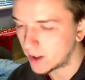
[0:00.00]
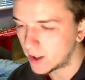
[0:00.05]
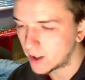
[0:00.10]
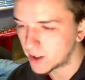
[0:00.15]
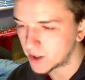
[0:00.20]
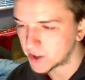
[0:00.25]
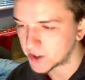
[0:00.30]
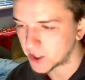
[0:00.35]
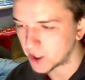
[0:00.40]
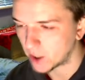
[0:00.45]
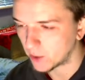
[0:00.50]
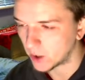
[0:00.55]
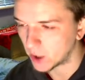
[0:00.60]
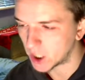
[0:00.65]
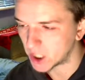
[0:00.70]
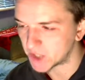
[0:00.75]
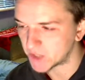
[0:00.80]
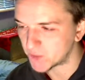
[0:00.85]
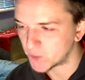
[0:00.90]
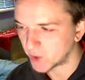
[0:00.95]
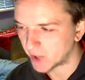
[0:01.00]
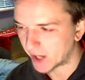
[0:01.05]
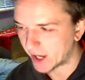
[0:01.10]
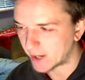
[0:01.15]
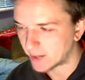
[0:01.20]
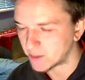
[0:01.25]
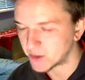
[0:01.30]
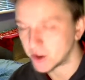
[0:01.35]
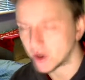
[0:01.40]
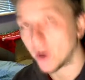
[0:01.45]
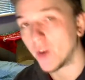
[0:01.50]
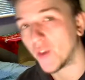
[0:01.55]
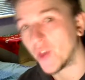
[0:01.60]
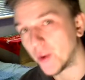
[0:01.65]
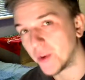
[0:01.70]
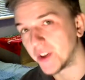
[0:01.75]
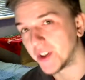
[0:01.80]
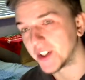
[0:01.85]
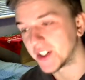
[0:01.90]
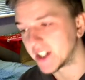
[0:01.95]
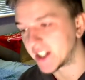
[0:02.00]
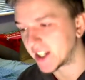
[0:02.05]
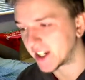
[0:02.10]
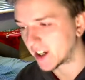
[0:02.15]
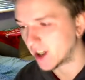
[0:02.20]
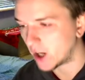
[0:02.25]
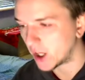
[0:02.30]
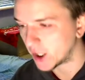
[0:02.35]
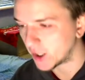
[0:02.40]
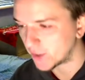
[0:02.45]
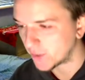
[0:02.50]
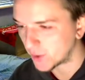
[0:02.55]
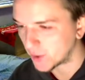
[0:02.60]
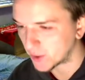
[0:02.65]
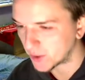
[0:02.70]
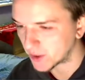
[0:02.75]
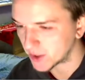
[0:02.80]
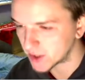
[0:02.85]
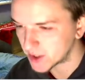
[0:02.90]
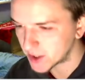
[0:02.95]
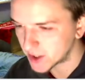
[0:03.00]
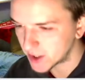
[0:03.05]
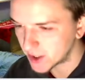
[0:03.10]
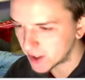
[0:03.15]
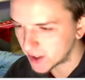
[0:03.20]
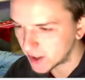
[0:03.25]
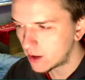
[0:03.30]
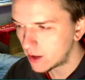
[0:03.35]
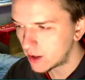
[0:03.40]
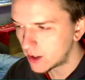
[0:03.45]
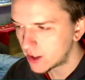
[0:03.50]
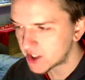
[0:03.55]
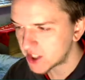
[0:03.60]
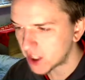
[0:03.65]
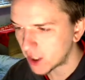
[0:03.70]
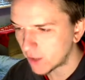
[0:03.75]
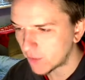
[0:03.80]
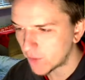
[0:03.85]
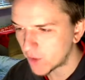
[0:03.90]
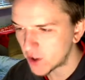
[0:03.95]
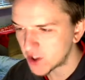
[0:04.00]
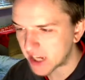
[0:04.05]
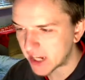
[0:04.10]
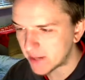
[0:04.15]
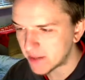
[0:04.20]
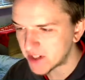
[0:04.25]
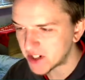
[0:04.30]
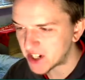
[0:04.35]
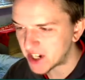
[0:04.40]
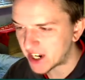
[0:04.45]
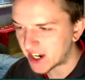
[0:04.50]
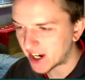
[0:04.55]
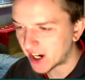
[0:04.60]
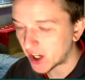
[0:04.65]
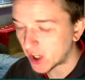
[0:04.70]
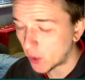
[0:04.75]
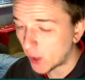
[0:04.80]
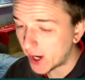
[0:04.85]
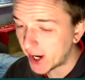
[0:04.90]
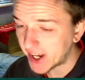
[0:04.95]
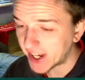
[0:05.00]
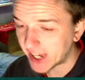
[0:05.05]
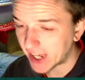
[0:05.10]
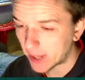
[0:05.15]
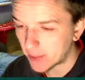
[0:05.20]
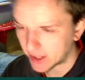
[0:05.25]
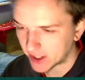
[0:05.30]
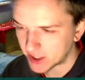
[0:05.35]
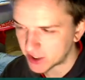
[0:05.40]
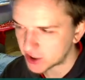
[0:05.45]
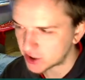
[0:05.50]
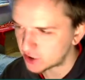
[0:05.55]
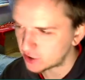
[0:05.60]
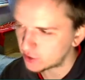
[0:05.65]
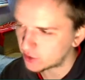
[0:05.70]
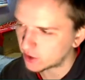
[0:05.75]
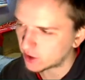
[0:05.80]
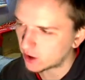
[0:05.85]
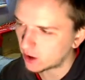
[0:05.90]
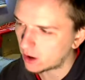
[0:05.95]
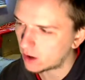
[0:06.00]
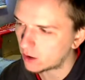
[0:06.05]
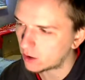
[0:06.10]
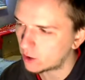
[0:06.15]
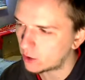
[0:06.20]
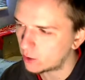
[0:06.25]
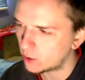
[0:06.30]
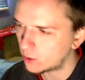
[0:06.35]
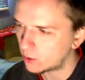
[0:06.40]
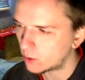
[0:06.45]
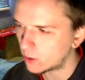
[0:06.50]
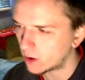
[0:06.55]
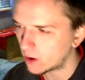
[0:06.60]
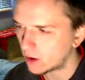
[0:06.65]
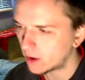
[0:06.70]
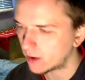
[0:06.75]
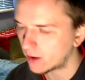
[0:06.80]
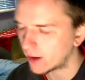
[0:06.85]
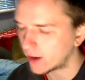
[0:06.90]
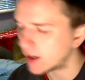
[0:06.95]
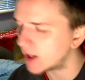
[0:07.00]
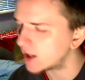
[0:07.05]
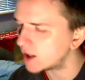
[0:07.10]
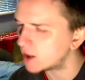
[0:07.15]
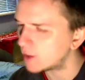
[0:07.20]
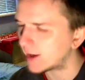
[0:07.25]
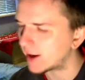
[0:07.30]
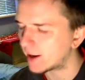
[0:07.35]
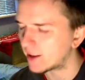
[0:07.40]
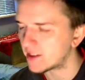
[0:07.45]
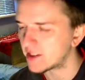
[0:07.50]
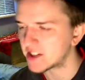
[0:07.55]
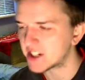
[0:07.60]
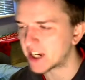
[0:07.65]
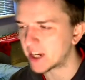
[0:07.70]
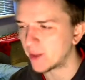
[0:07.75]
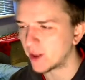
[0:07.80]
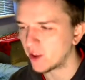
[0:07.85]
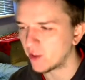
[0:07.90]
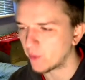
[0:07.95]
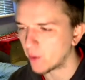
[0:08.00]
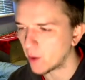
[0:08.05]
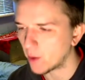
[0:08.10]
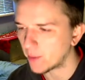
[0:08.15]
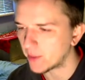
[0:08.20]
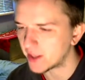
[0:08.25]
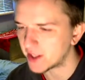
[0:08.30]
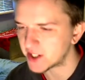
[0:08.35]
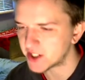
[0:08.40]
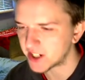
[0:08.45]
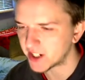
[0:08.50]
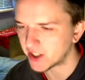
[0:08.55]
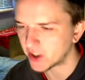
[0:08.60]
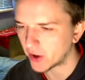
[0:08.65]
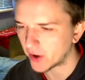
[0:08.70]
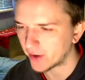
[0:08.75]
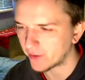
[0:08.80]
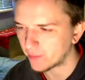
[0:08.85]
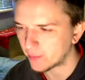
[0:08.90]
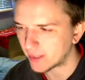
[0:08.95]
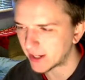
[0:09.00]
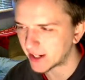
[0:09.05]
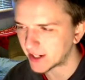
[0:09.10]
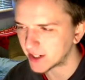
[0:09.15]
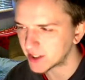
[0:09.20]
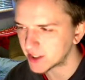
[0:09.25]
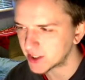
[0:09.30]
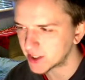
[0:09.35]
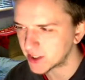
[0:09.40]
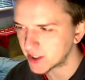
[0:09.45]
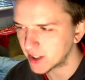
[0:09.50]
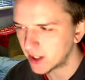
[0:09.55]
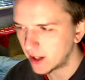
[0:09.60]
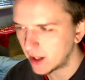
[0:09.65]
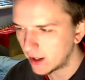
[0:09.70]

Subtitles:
So last four games of the Bundesliga are the focus. So the first game today, an away game against Stuttgart, who are in the middle of the table at the moment. They sit 9th place.